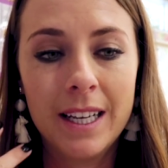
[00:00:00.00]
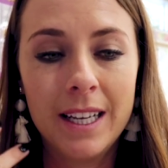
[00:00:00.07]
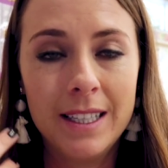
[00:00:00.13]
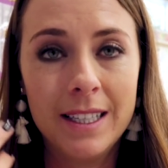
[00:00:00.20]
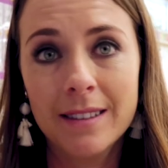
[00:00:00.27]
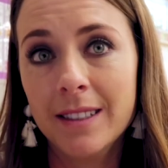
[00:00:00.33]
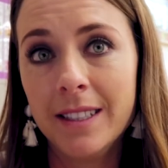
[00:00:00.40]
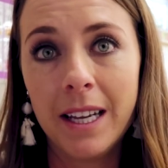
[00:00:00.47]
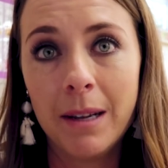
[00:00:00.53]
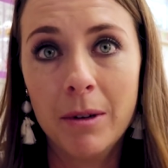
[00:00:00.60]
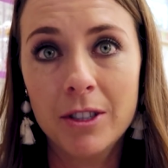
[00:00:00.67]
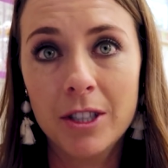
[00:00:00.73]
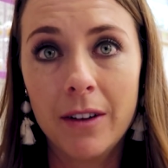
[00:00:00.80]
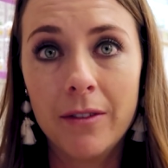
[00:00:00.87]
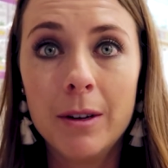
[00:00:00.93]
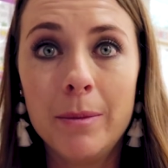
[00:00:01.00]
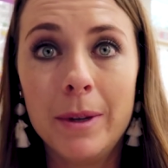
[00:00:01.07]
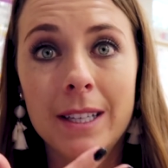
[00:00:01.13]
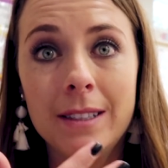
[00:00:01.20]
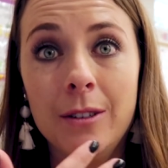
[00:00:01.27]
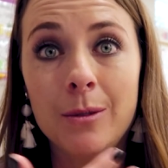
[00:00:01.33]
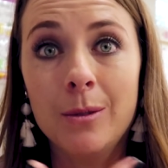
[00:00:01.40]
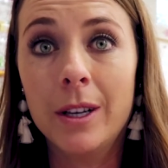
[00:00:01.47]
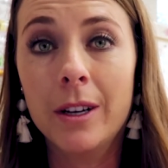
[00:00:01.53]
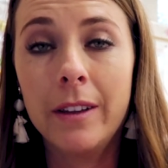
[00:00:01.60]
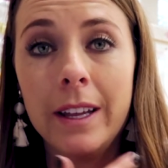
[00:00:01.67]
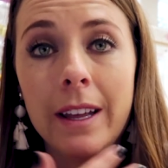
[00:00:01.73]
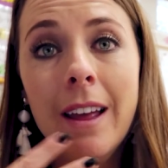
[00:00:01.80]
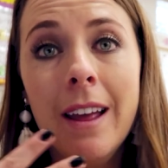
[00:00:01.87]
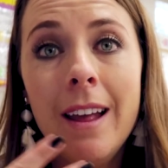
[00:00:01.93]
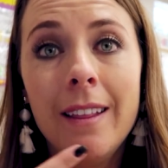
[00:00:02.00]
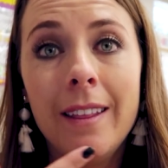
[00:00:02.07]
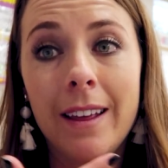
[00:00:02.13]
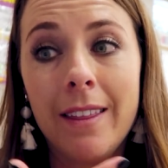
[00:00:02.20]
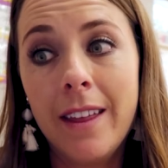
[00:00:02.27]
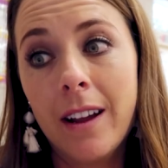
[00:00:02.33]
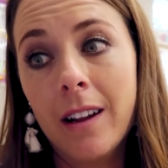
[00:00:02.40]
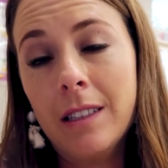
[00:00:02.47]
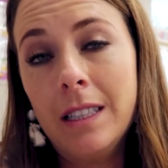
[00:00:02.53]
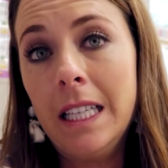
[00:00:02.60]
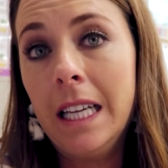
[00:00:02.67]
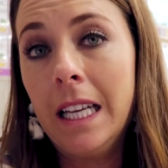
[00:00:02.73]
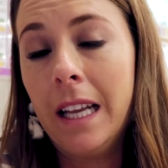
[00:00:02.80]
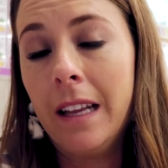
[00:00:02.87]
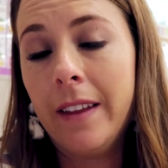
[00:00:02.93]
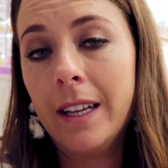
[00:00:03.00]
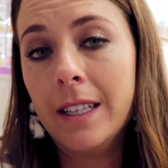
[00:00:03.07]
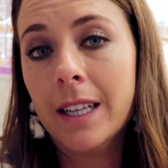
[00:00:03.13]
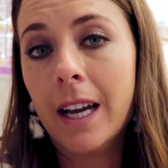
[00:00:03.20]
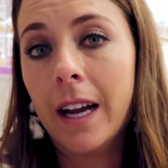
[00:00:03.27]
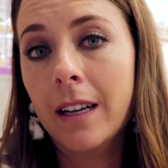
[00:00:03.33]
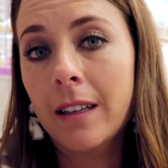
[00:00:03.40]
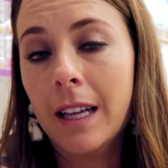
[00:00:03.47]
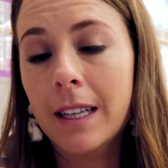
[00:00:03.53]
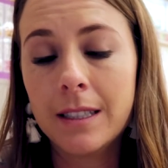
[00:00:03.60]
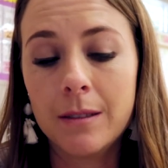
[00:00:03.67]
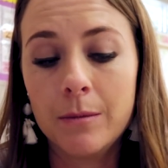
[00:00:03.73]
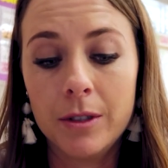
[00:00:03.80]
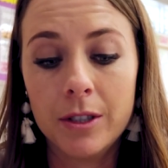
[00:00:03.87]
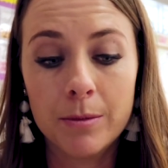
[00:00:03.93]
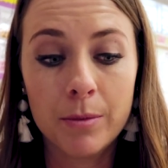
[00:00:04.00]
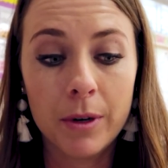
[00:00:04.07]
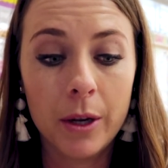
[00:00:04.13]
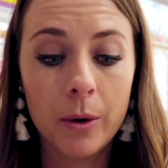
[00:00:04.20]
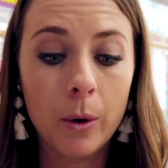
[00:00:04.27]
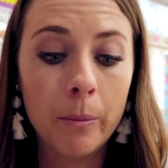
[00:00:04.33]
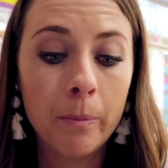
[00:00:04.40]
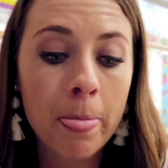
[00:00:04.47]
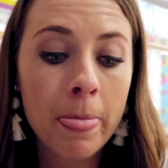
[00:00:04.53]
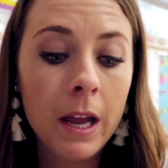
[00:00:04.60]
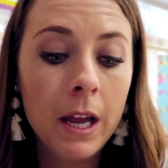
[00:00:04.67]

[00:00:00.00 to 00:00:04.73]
And it doesn't take much effort because you're literally like they're leading the entire lesson, which is pretty cool.